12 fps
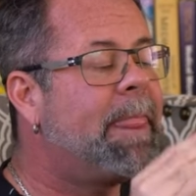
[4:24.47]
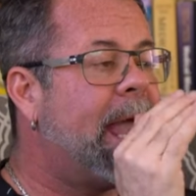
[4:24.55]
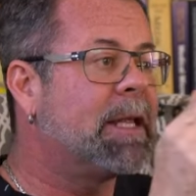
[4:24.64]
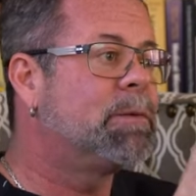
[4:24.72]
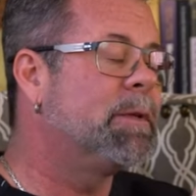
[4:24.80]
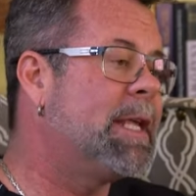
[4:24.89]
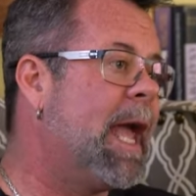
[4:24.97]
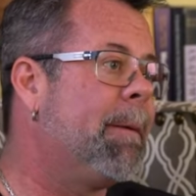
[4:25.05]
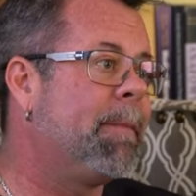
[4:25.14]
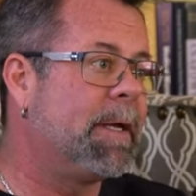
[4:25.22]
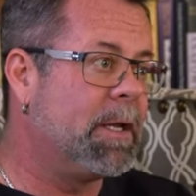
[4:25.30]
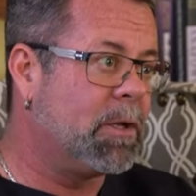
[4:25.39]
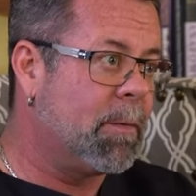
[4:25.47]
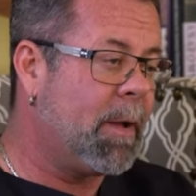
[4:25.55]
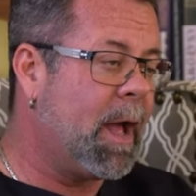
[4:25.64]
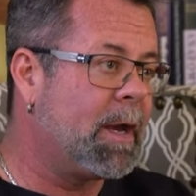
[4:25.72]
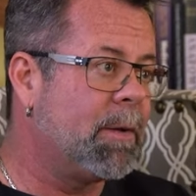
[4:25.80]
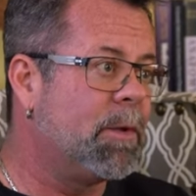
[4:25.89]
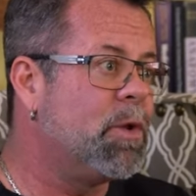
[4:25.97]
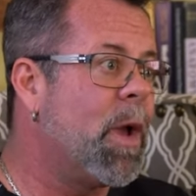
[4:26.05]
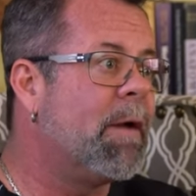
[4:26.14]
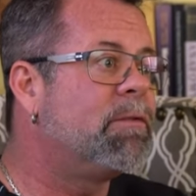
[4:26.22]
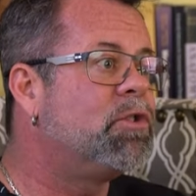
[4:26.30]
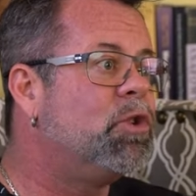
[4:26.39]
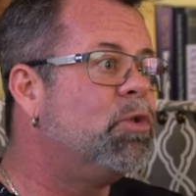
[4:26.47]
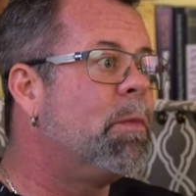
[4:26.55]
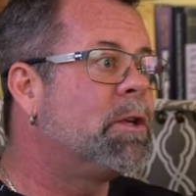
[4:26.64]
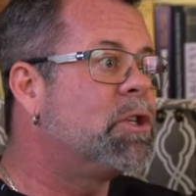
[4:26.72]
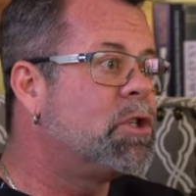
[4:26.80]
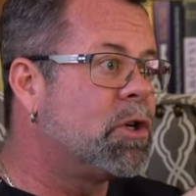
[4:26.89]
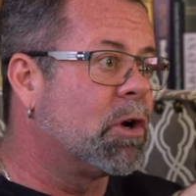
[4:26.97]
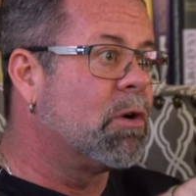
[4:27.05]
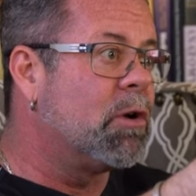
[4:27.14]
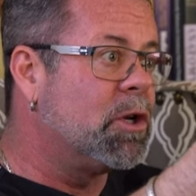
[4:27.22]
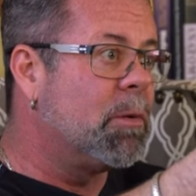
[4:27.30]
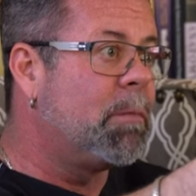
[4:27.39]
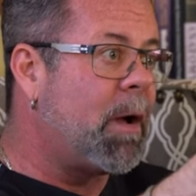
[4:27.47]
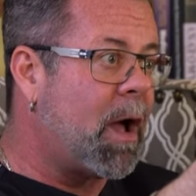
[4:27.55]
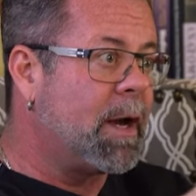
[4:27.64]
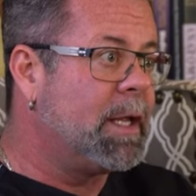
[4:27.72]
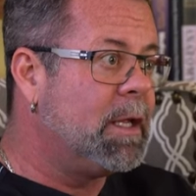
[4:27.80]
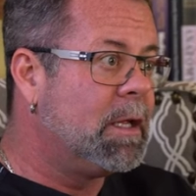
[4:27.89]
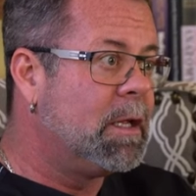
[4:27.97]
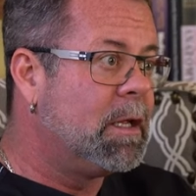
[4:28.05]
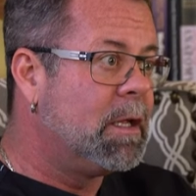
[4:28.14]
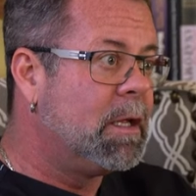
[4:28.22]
That's what's happening in your body. When you have too much sugar in your body,